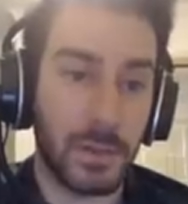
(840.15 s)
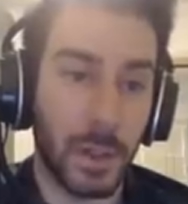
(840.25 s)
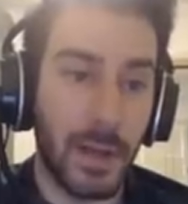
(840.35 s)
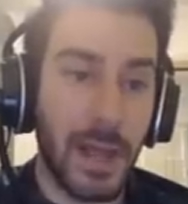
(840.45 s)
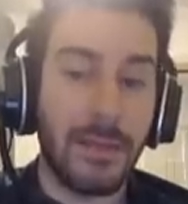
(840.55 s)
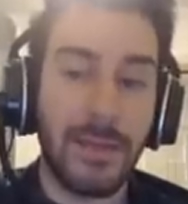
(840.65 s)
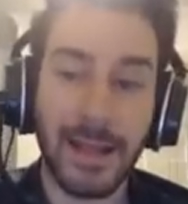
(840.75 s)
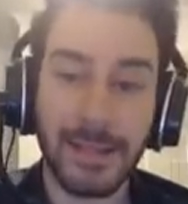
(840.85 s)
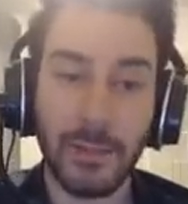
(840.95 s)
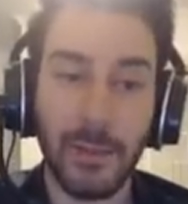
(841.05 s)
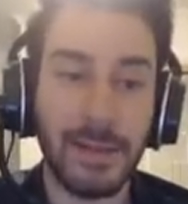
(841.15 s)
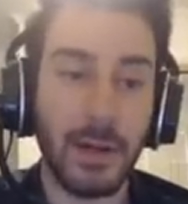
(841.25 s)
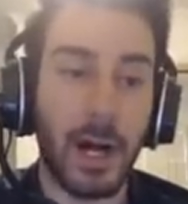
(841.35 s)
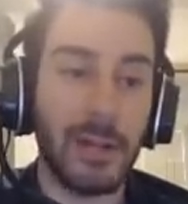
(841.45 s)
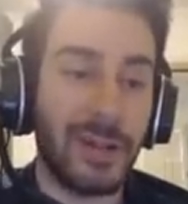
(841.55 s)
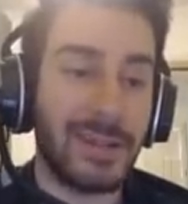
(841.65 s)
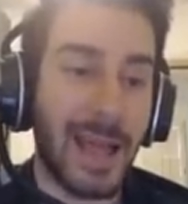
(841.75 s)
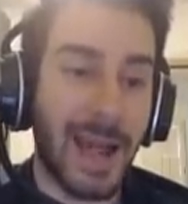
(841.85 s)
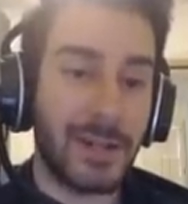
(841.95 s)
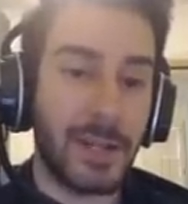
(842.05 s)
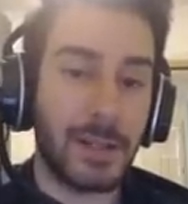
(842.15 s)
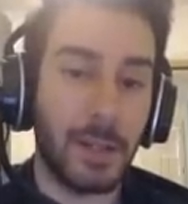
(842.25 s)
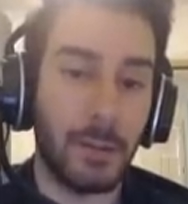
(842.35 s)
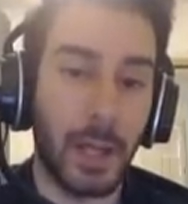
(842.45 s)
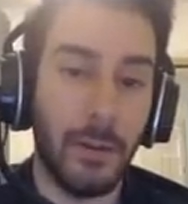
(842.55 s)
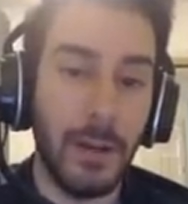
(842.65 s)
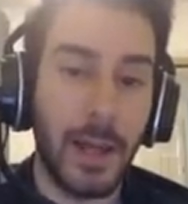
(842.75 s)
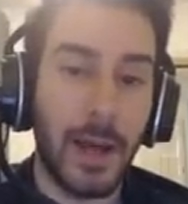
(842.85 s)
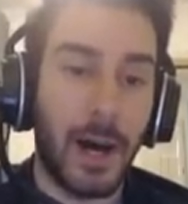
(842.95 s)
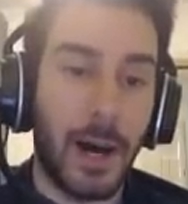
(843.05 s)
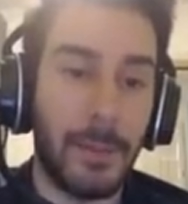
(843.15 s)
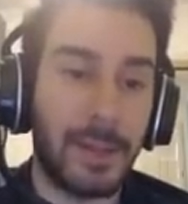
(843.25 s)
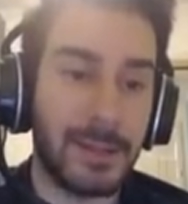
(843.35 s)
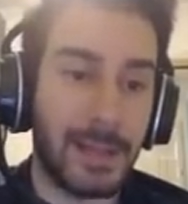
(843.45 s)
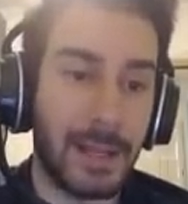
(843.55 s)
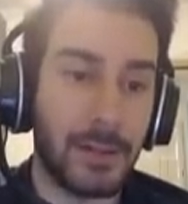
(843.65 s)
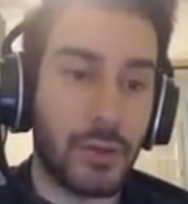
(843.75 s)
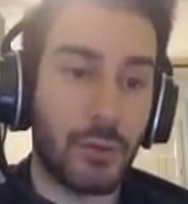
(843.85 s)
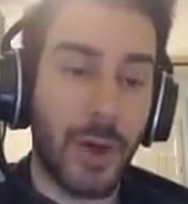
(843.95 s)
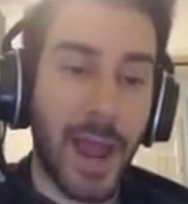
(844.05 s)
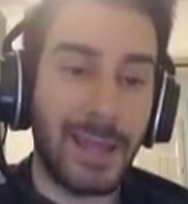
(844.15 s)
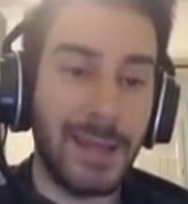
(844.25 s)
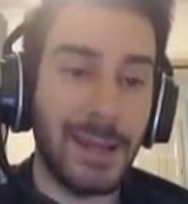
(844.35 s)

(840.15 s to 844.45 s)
So that's the reason Audric is actually so low, because, again, dragon